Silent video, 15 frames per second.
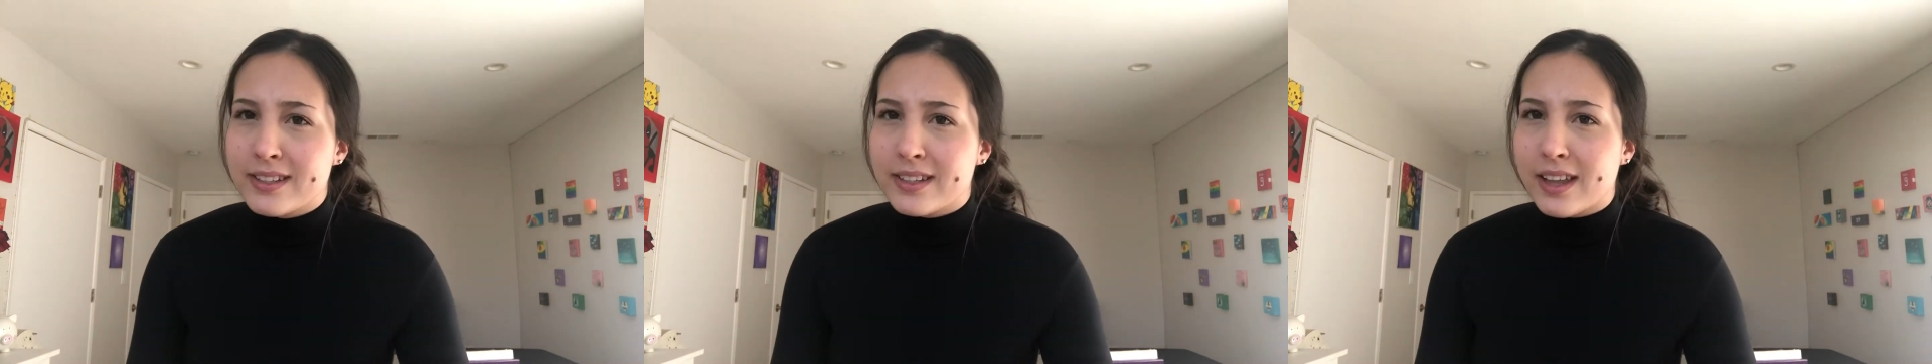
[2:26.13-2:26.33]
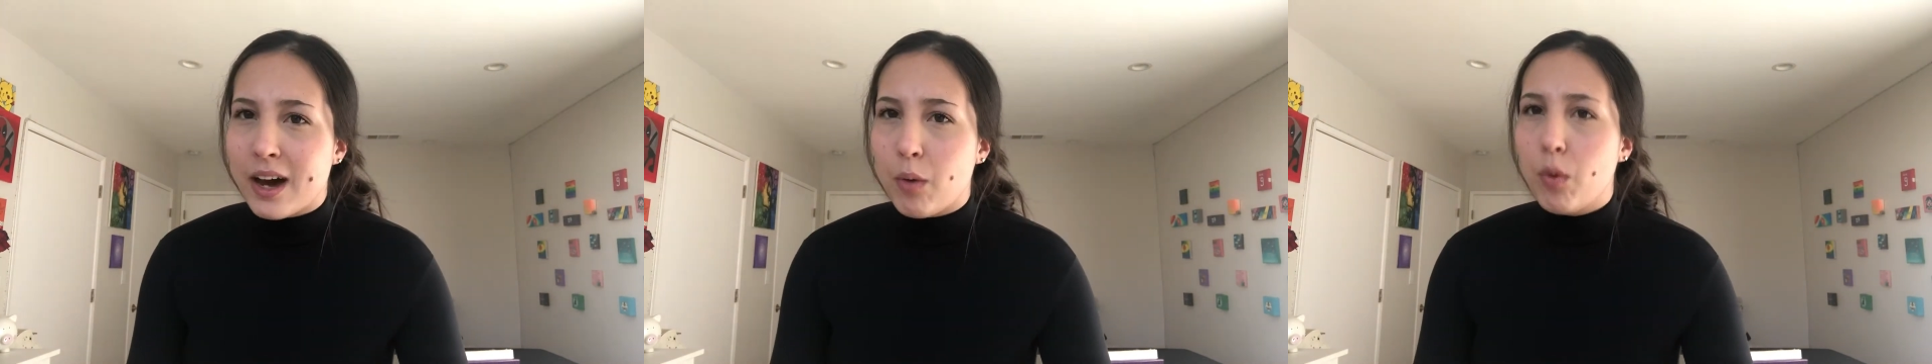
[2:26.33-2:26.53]

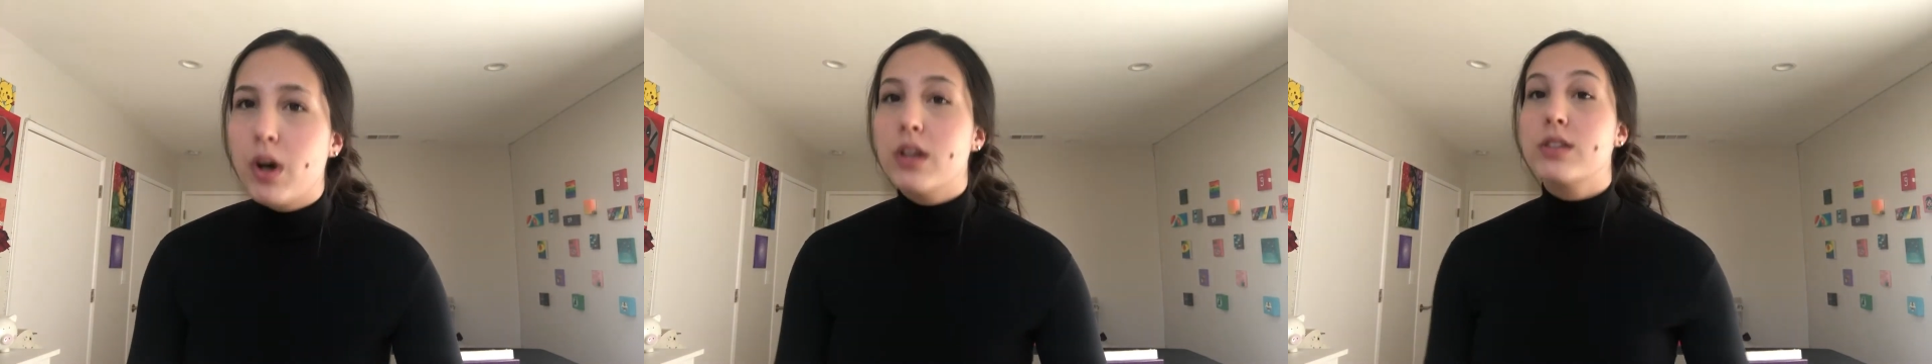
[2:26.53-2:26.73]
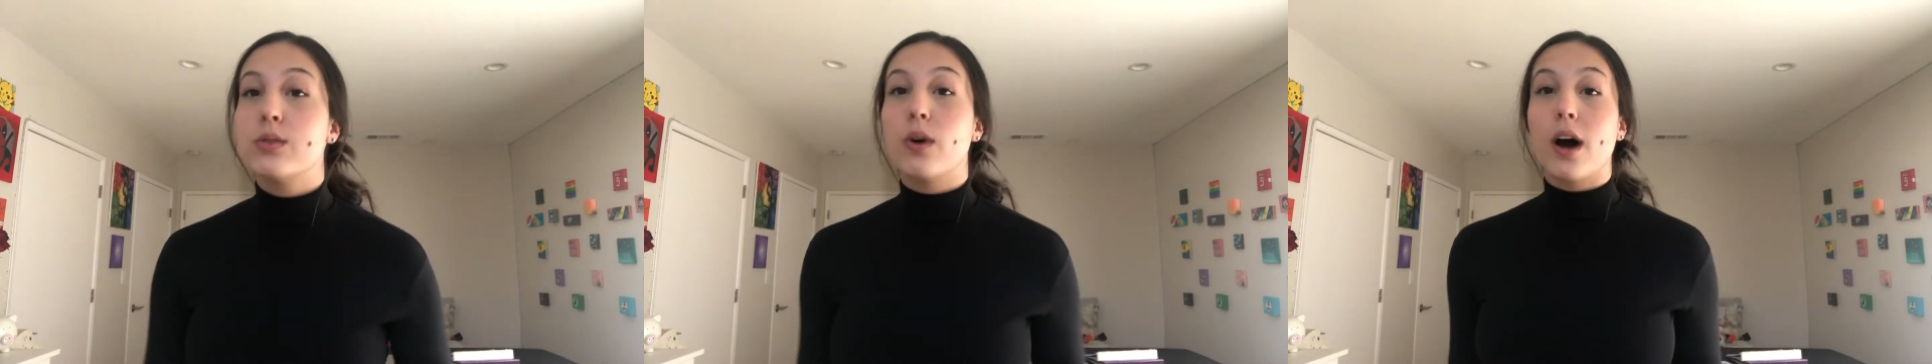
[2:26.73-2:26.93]
that wall,
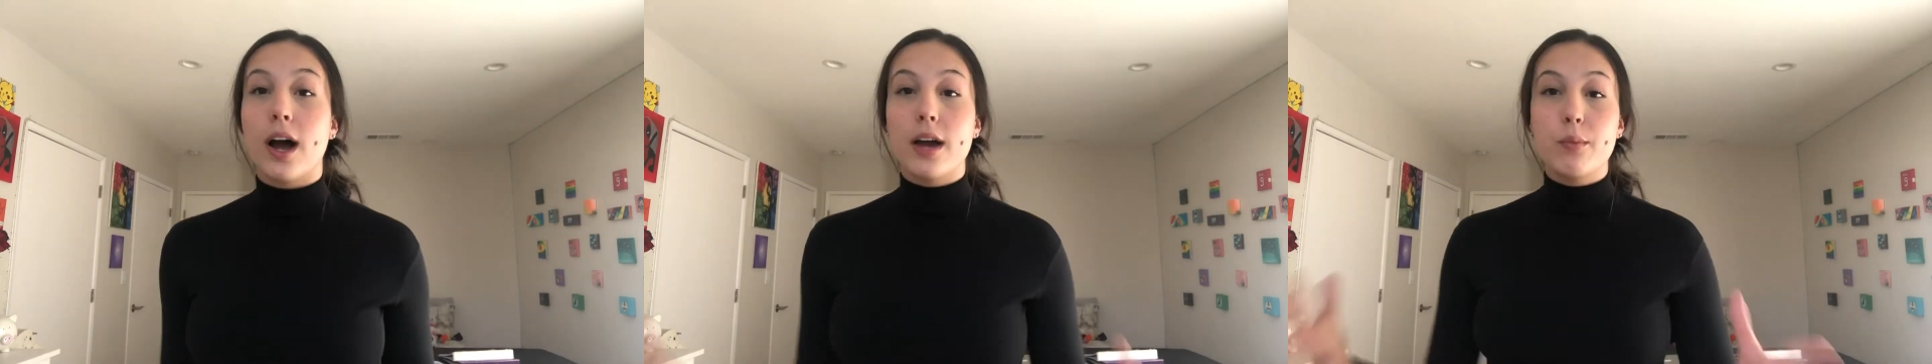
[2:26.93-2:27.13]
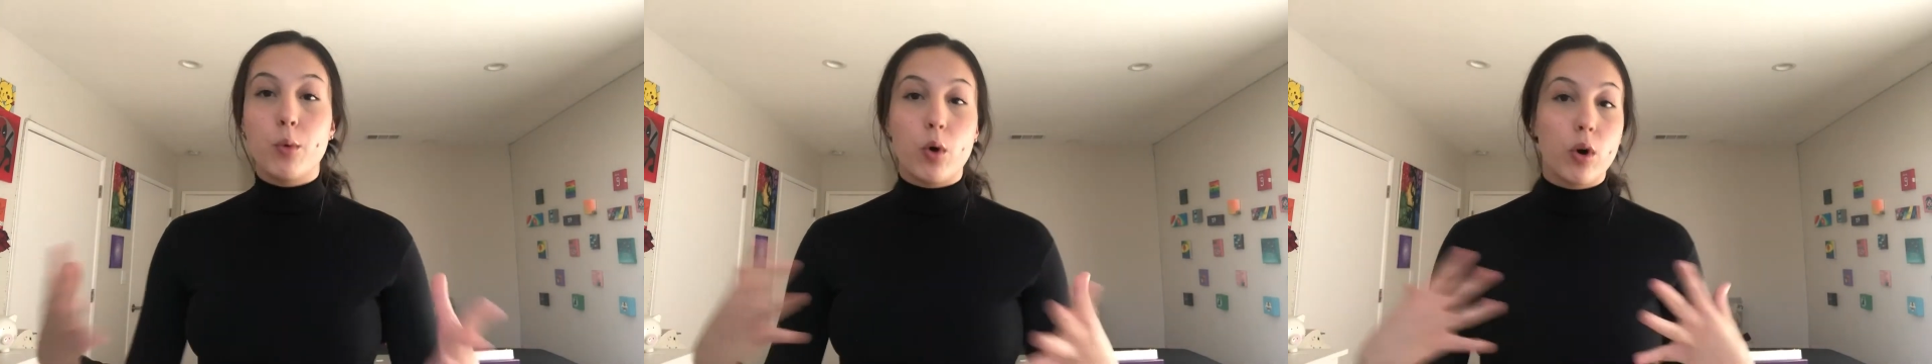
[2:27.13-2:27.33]
so
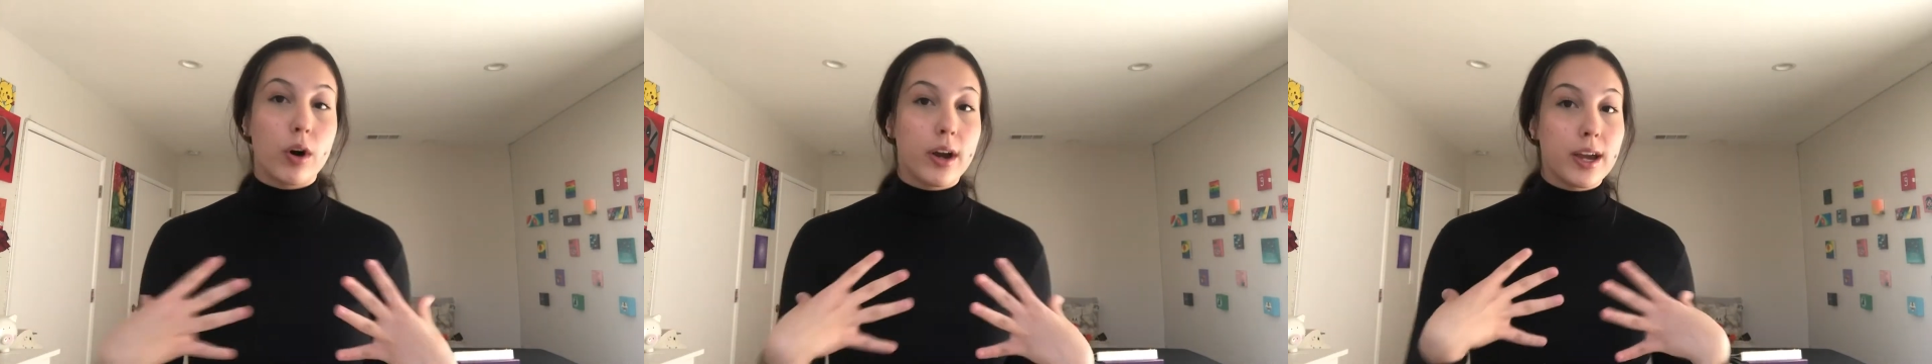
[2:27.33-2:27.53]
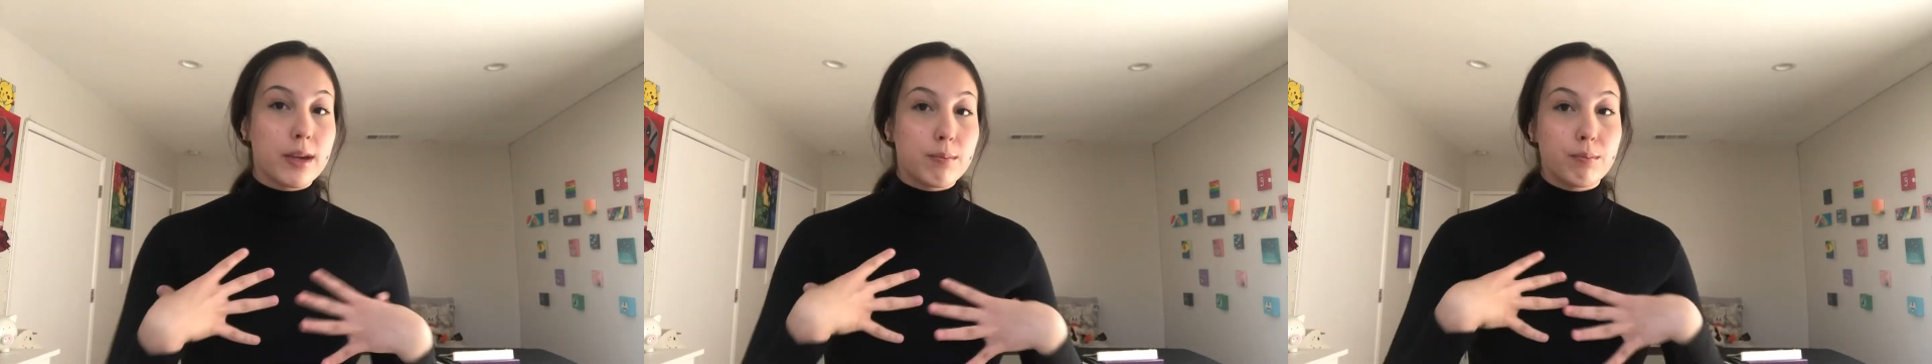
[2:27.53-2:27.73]
I wore
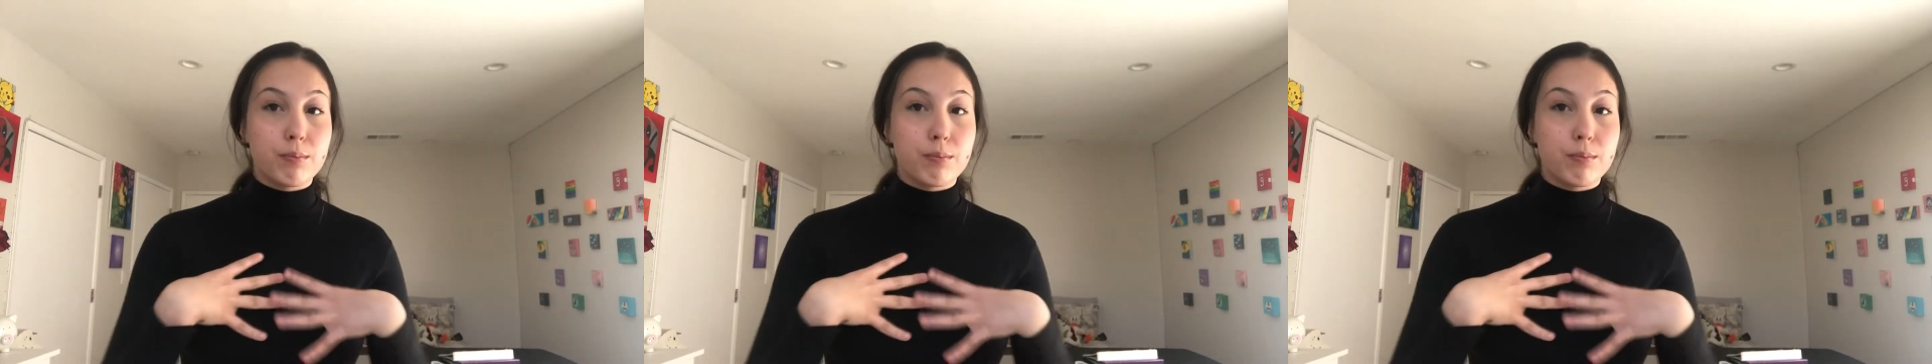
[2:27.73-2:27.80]
a